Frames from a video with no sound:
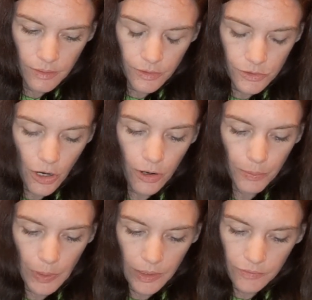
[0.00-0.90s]
There's
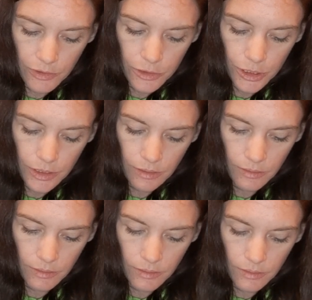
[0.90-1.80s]
heartbreak for sure.
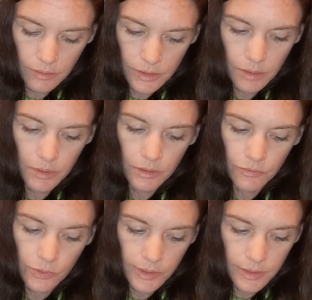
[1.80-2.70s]
This could be a
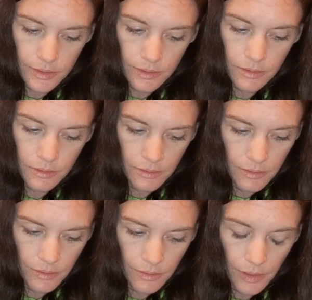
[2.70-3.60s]
divorce.
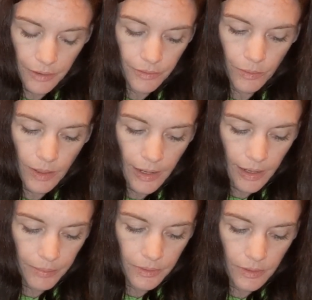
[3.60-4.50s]
I don't know what
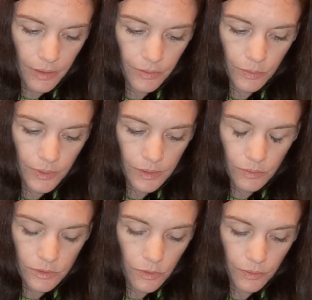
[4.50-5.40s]
happened. I don't know
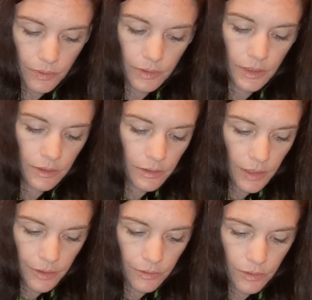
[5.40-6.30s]
what's going on here.
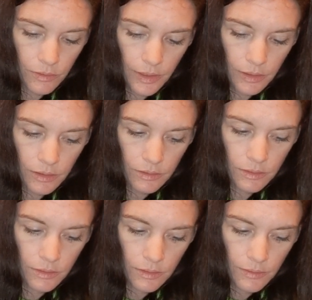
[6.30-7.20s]
I don't know, like,
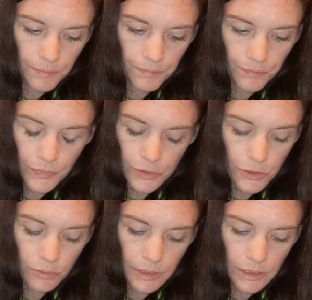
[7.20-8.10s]
there's
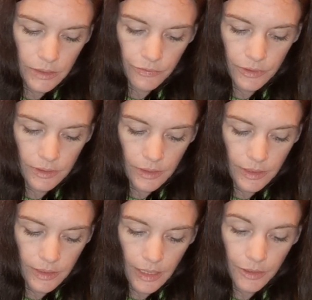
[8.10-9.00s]
so many different,
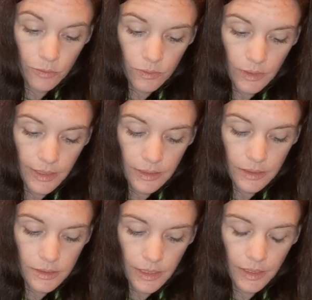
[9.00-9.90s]
like, I don't like
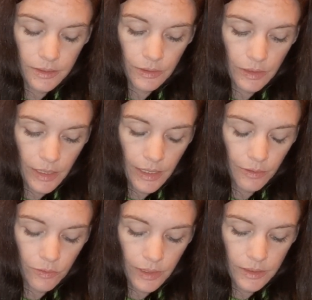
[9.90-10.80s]
this. I can tell you that. I
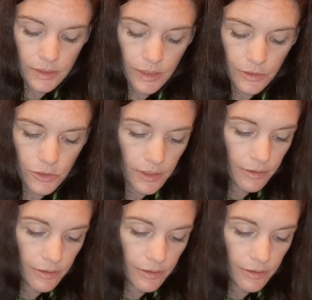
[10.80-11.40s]
don't like this energy.